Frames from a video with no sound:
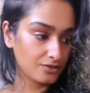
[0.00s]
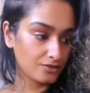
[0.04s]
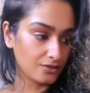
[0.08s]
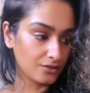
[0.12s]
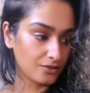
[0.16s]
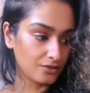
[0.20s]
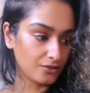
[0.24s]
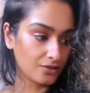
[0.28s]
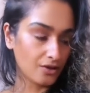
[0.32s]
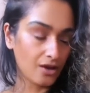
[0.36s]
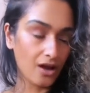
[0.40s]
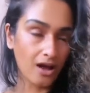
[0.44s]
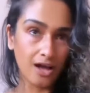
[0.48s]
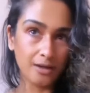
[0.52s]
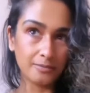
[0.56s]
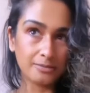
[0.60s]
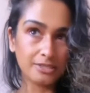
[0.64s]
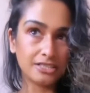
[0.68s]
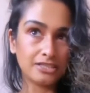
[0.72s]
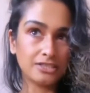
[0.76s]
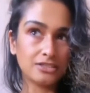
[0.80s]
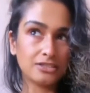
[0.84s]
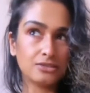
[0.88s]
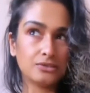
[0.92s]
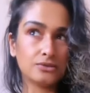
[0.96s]
the
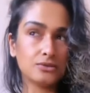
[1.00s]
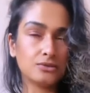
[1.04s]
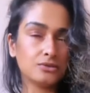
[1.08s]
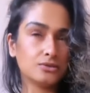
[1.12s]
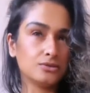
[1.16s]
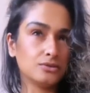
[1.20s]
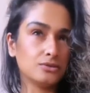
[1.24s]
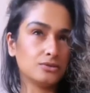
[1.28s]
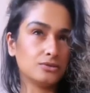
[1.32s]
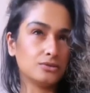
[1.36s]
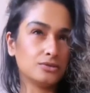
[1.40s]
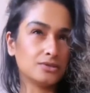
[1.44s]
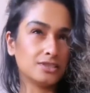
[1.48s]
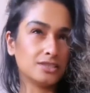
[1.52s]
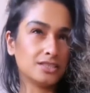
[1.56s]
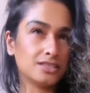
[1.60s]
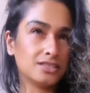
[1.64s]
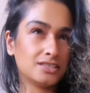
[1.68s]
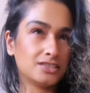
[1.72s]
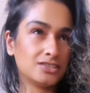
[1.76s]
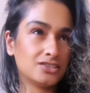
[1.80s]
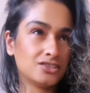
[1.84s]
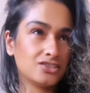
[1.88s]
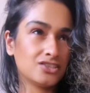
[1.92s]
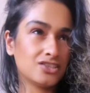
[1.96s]
karma or
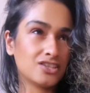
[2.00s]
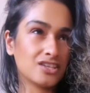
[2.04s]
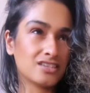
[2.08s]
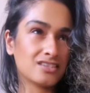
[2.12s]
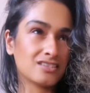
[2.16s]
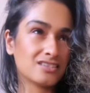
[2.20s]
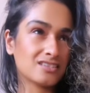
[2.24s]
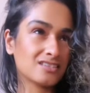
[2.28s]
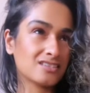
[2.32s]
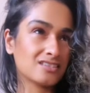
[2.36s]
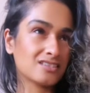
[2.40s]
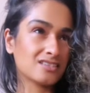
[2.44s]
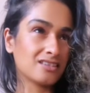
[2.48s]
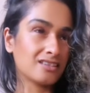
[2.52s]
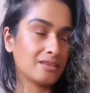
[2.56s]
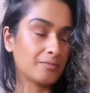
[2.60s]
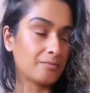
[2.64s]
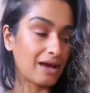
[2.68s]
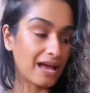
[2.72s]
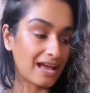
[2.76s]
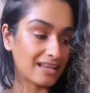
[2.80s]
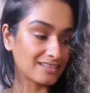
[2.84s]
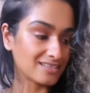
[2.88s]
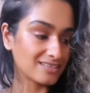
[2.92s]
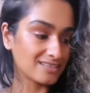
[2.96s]
just the
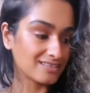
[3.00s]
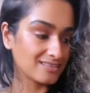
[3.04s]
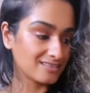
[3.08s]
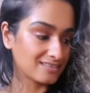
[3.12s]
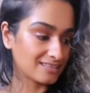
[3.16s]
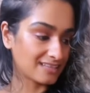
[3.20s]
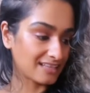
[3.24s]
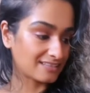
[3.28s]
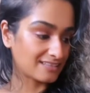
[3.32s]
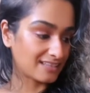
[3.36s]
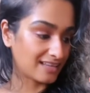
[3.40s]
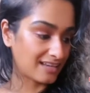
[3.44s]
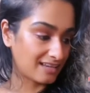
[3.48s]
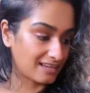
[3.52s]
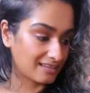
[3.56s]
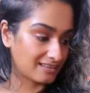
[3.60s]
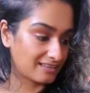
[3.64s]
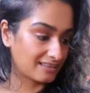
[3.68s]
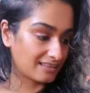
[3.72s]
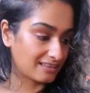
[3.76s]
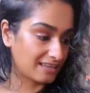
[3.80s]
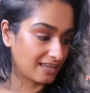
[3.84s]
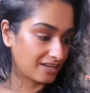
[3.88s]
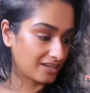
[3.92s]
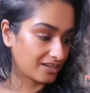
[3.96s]
patterns as they
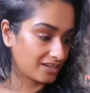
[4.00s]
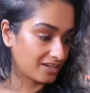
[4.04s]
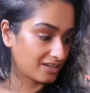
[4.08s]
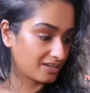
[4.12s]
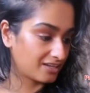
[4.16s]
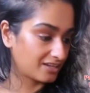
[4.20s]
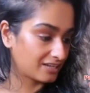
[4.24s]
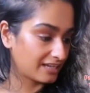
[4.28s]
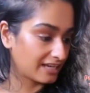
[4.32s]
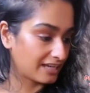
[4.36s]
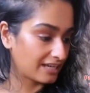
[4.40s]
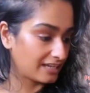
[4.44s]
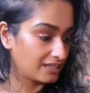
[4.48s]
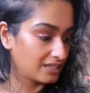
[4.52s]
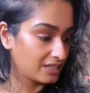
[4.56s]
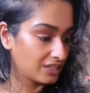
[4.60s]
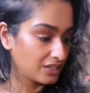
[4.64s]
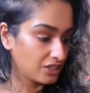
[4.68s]
occur, okay?